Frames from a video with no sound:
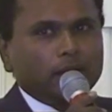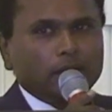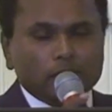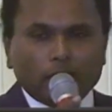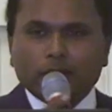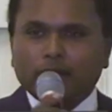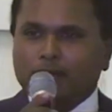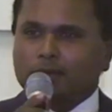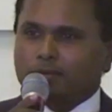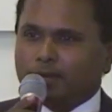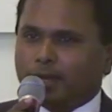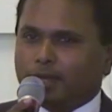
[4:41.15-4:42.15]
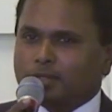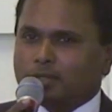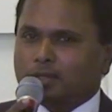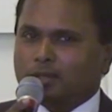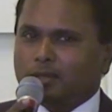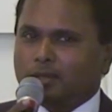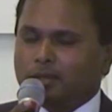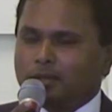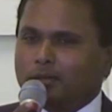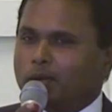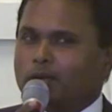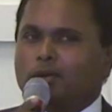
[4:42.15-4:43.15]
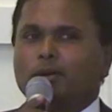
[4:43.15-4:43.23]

You don't take risk, you don't